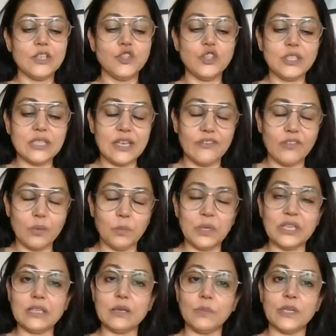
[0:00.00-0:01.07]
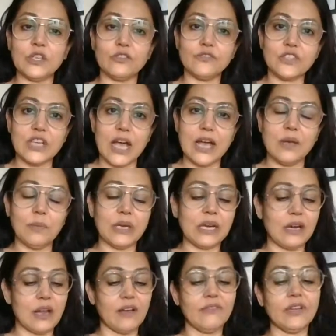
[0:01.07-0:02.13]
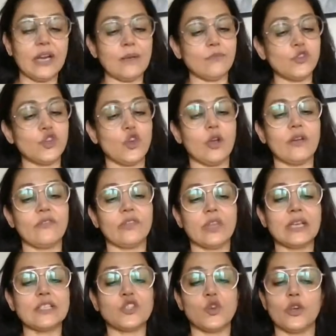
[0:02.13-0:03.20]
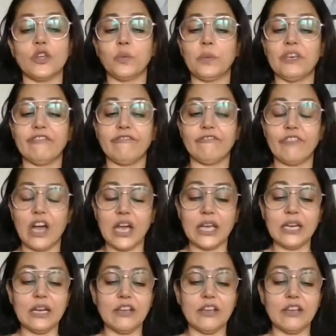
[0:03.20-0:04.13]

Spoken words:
Just give them a little bit of time and love, and I'm sure everything's going to be fine.